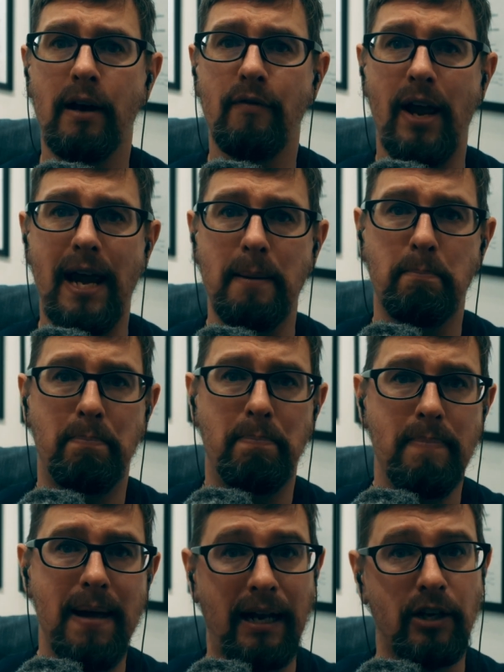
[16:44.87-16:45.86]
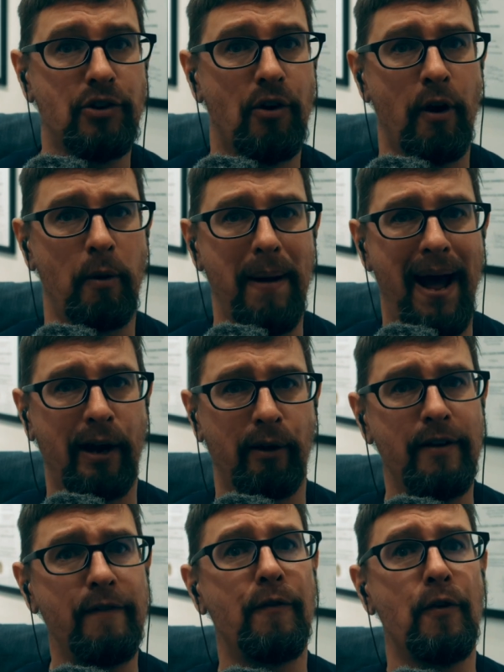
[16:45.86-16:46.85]
a external
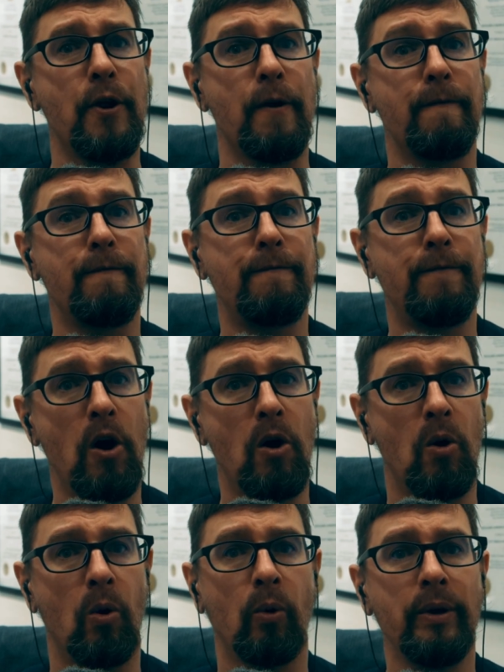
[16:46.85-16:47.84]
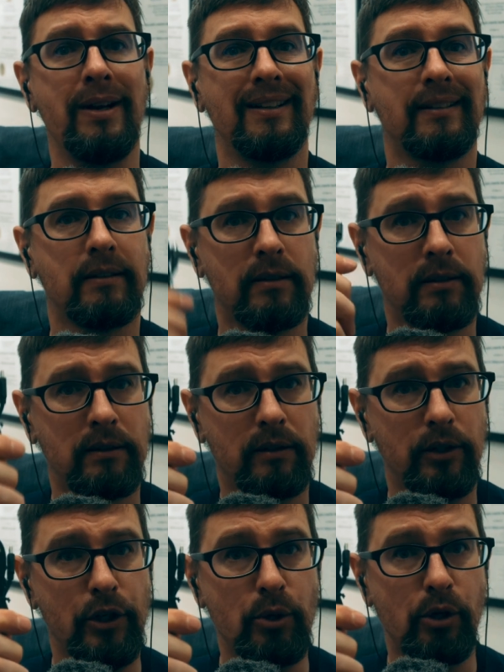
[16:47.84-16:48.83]
battery for your phone,
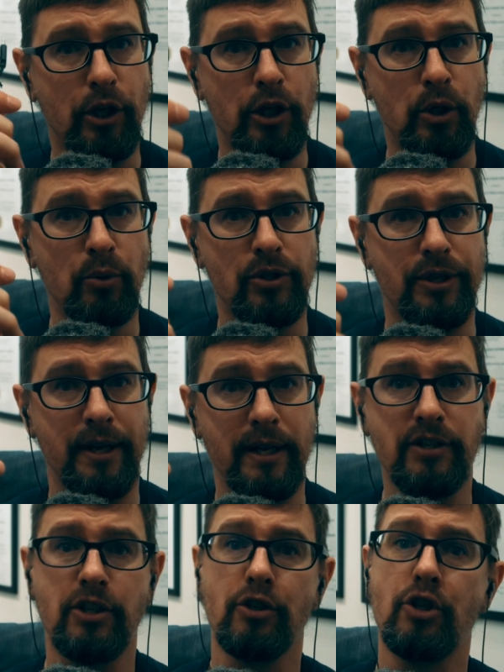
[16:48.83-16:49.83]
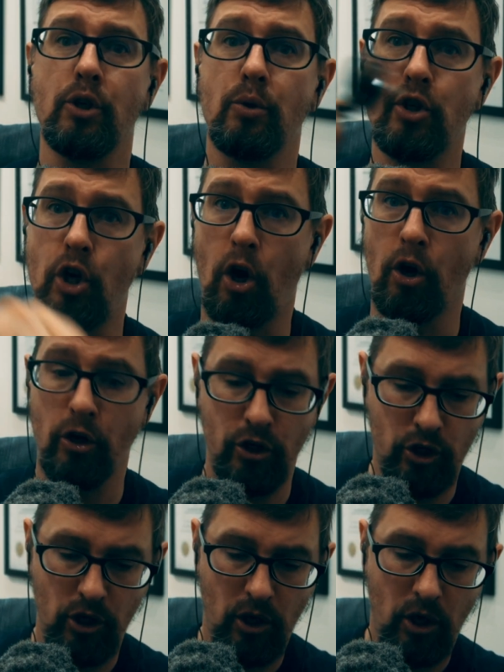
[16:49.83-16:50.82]
you can use this to
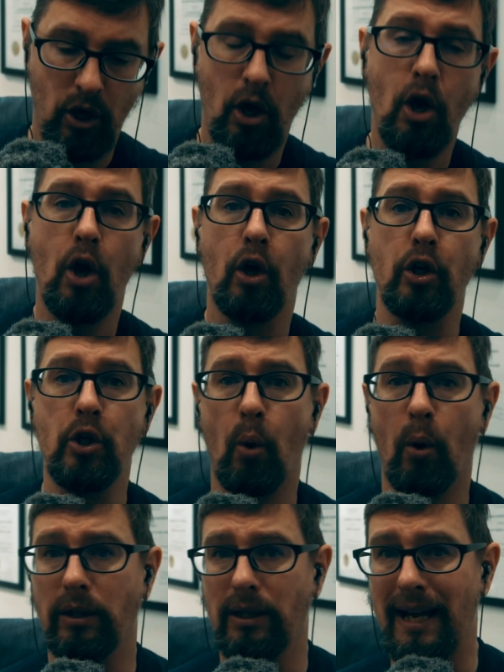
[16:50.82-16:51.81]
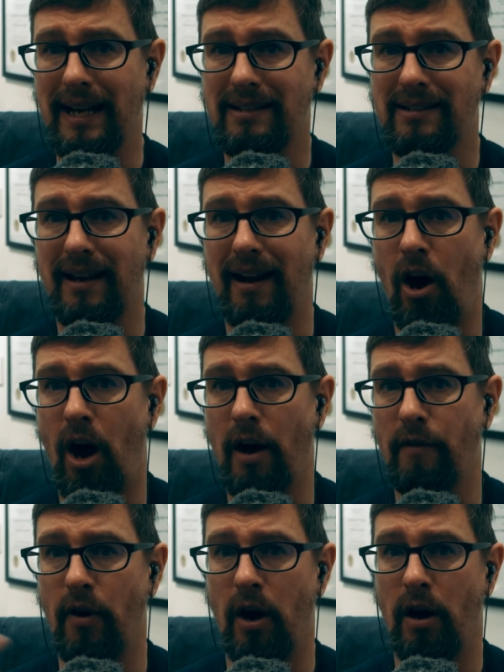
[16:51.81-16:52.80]
charge your light
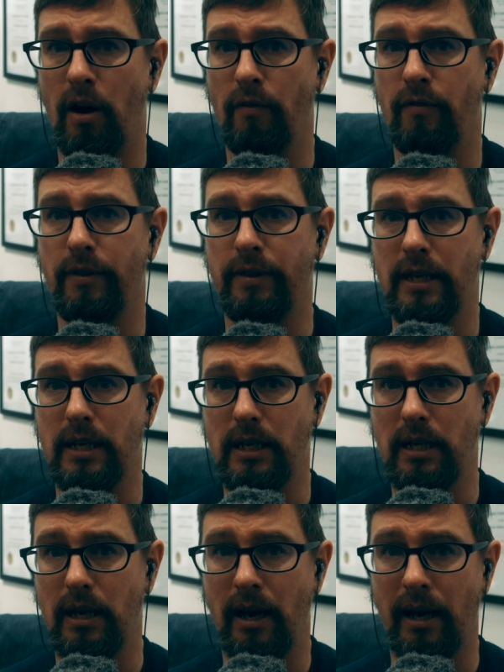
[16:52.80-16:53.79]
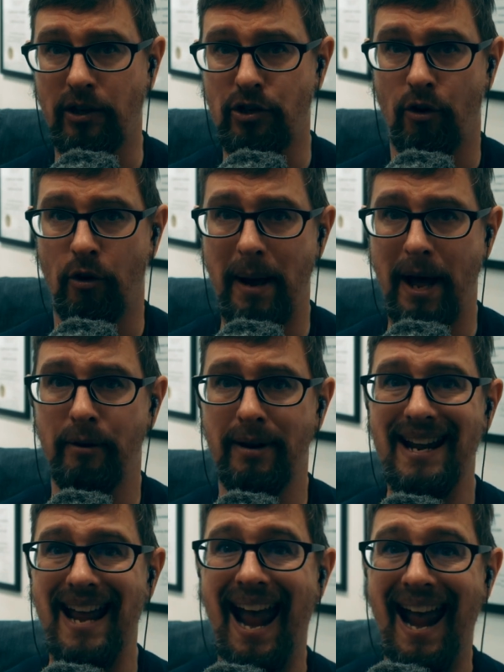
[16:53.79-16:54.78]
off of the external
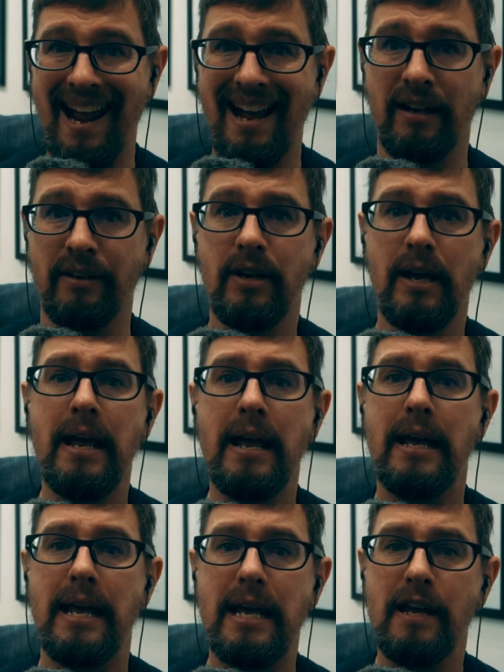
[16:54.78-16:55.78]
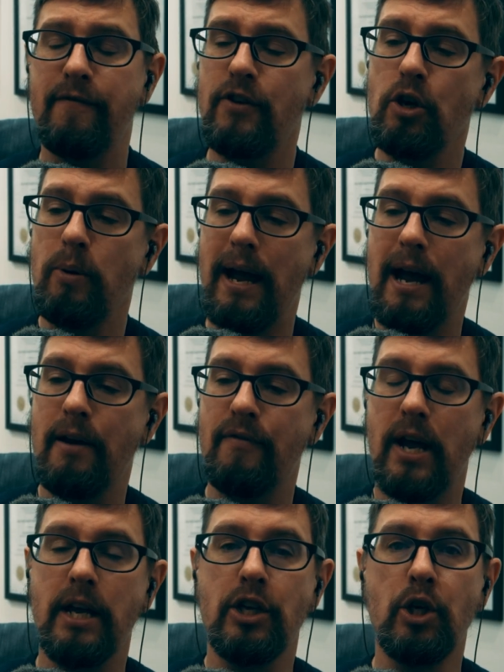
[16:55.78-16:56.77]
battery. And if you have
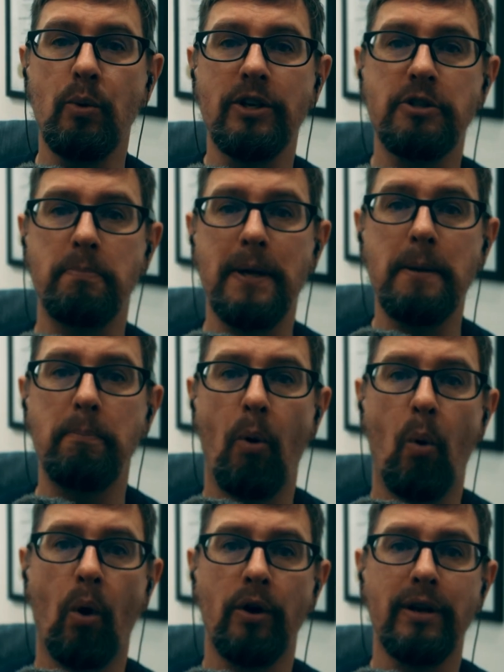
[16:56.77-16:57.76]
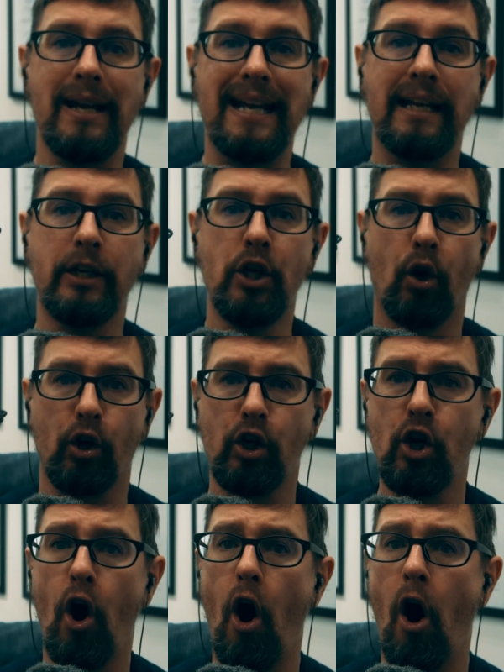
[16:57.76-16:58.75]
a USB port in your
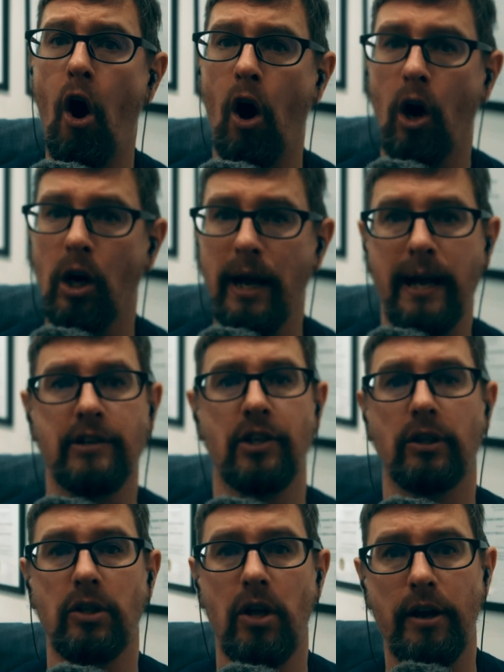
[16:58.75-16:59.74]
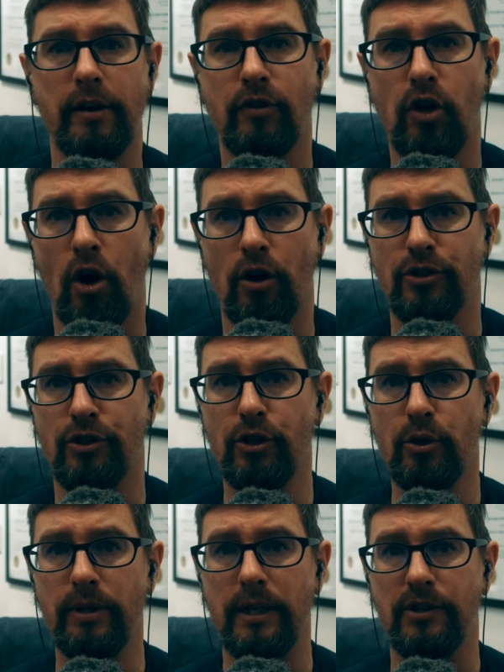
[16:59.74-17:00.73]
car, as a lot of cars
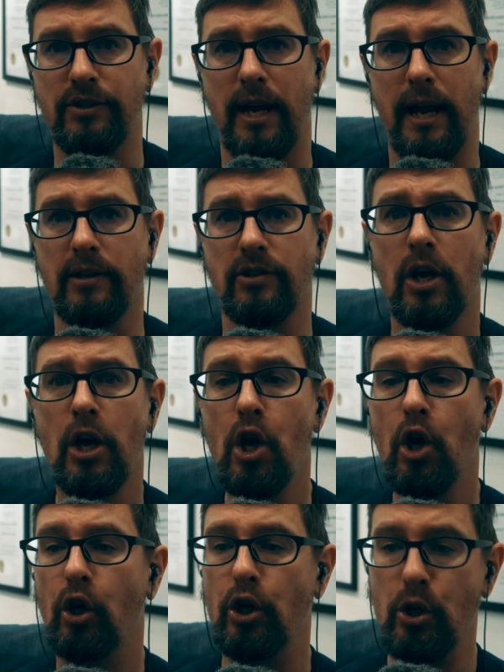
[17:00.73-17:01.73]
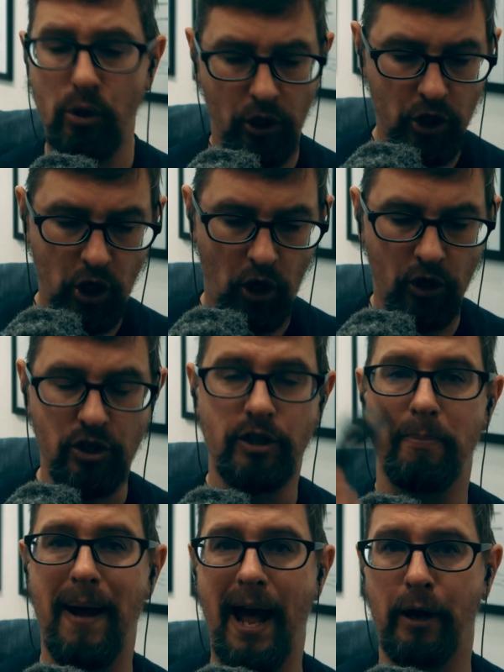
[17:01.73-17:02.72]
do these days, you can charge the
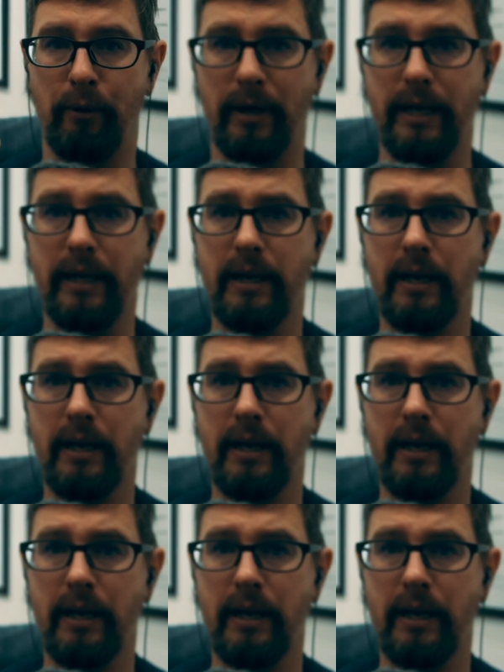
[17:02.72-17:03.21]
battery